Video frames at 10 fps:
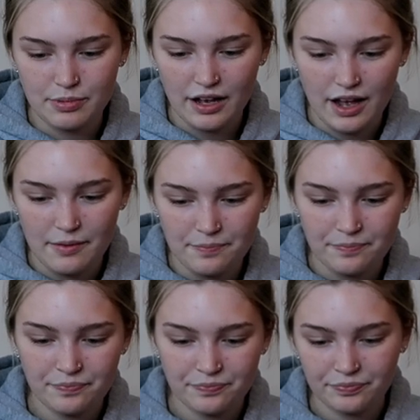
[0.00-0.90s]
But
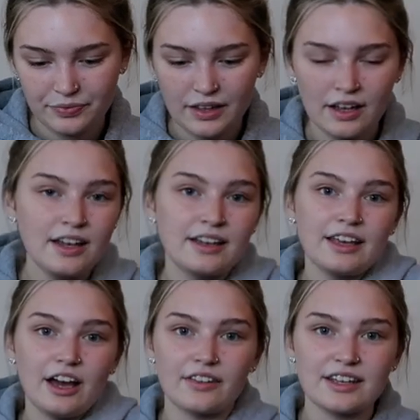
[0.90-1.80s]

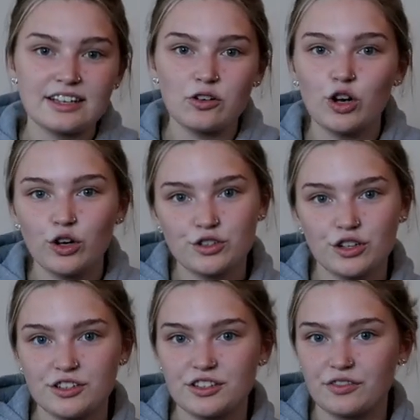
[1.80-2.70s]
yeah, they sell loads
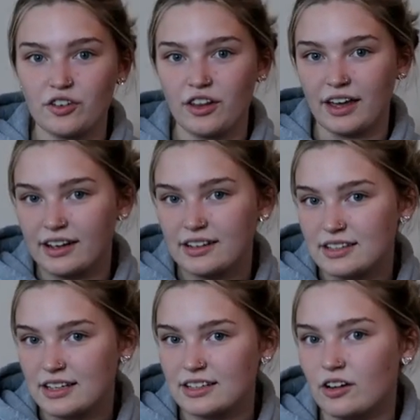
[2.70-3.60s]
and loads of different things.
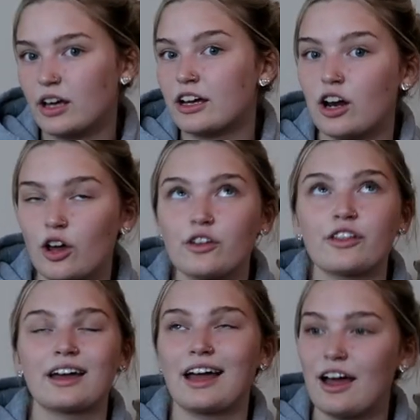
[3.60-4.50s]
They sell like
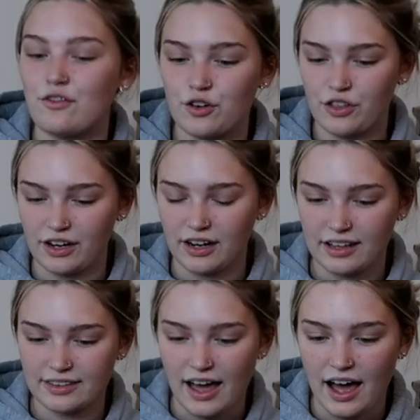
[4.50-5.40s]
clothing, everything
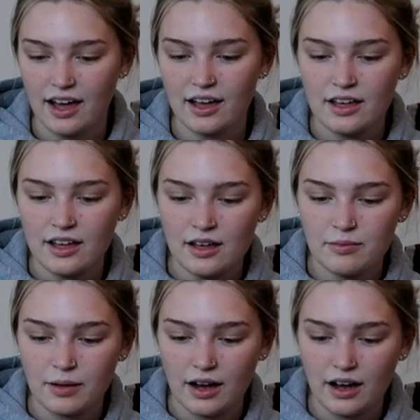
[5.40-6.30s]
like that.
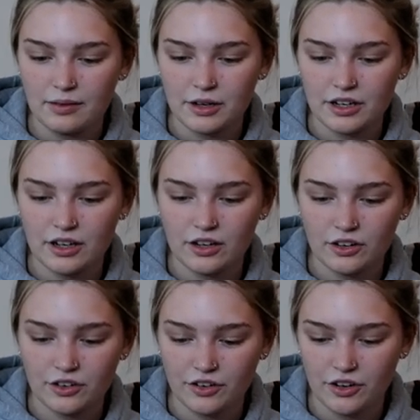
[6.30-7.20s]
But I'm gonna
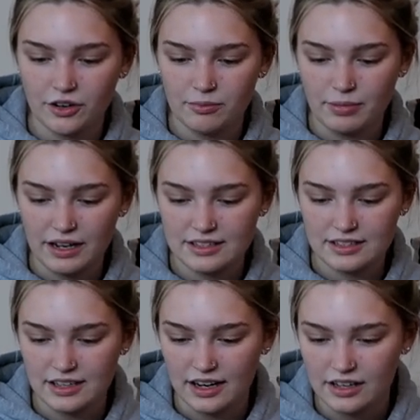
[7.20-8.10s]
look through
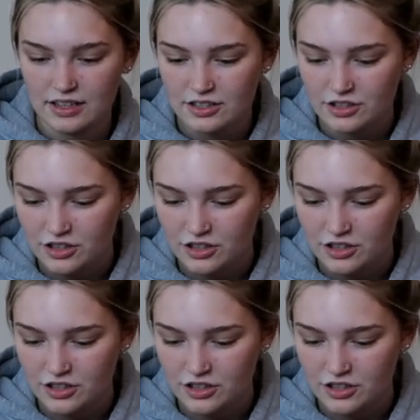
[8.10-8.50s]
best sellers and